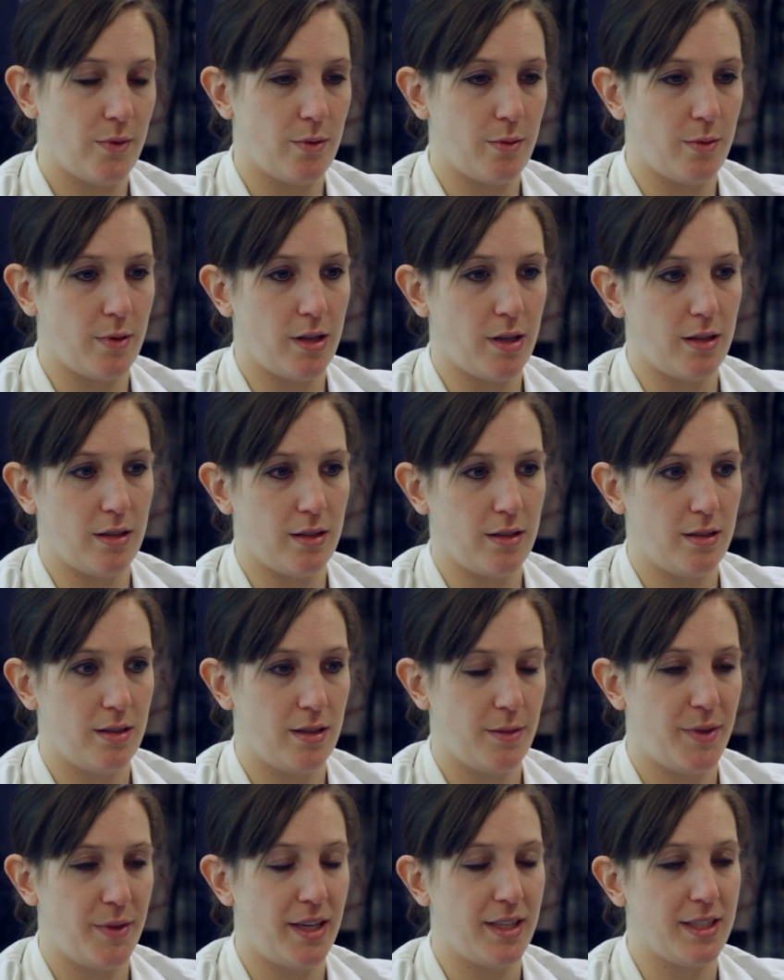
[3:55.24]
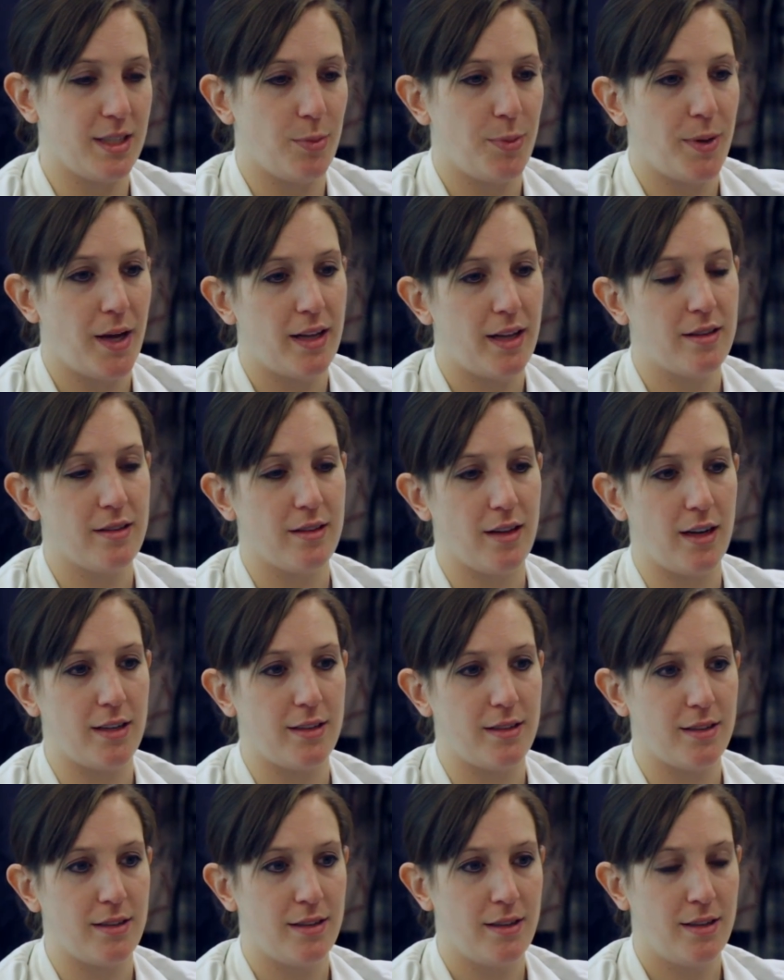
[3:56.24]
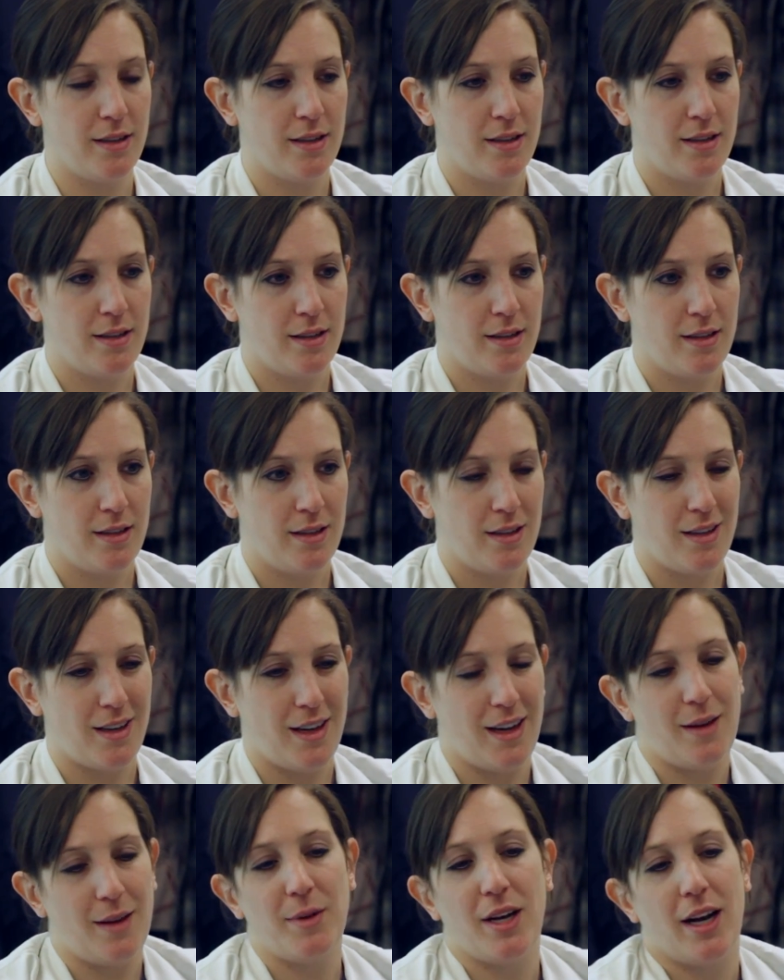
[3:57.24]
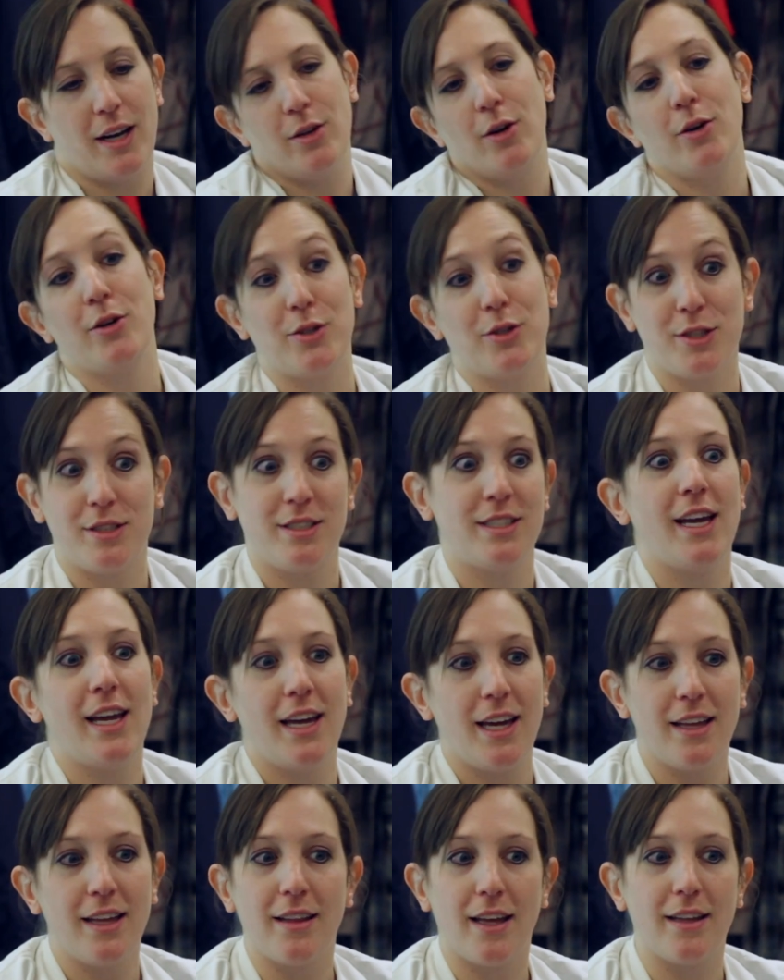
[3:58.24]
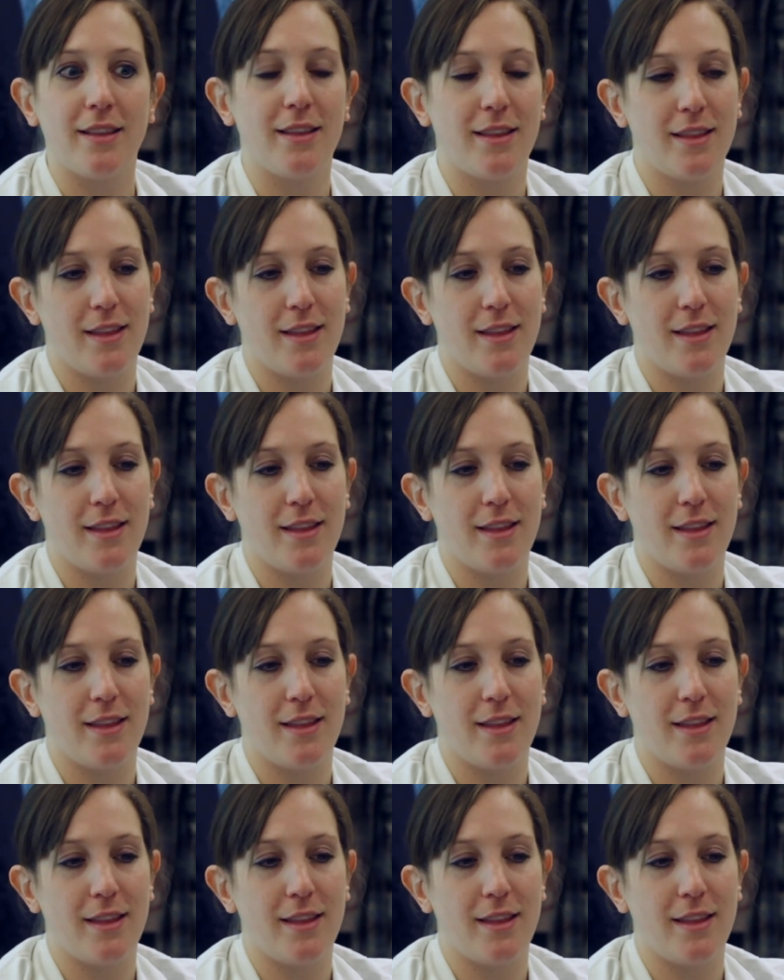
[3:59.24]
Well, I mean, it depends on. I mean, I know you're saying that